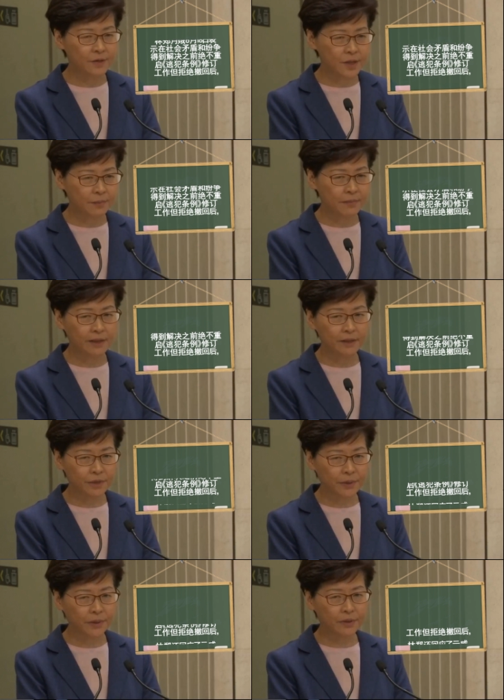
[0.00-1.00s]
submit the
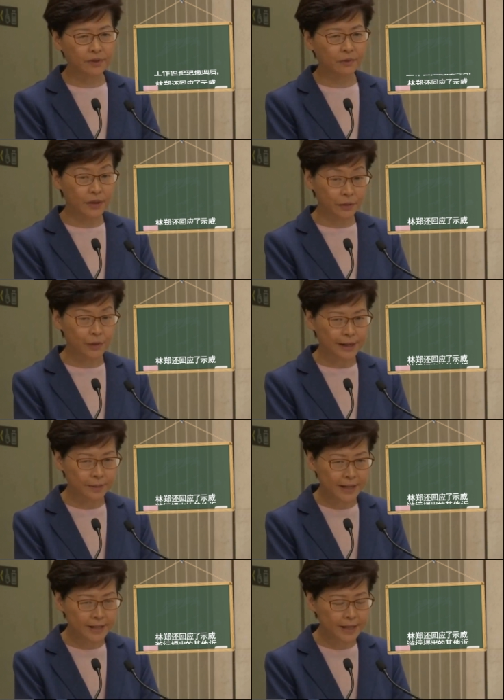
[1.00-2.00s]
report with
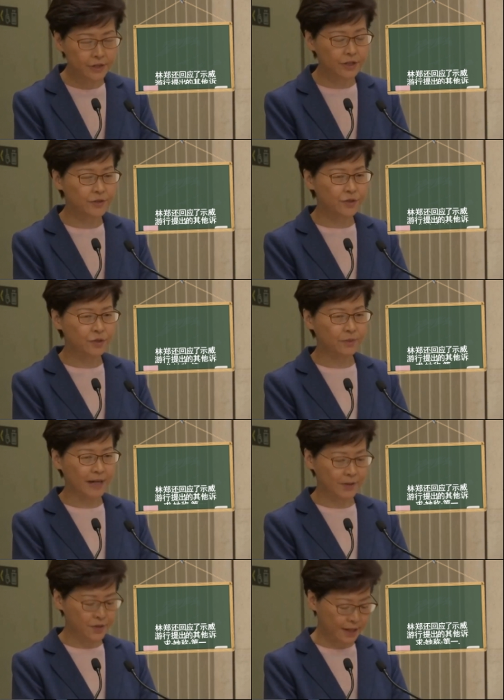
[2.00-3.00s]
recommendations to
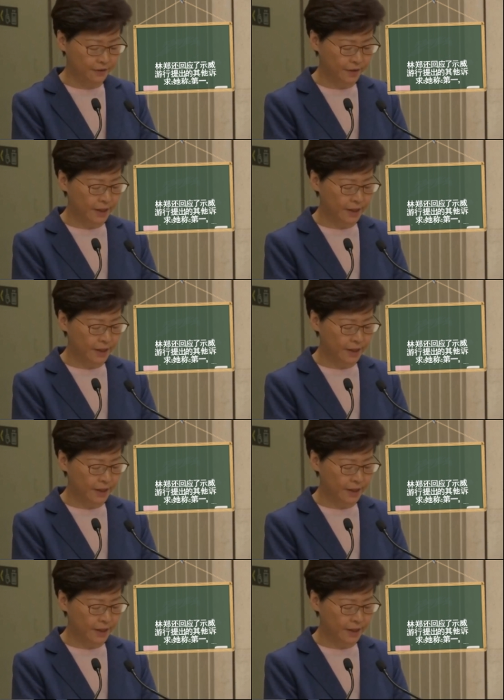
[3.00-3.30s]
myself,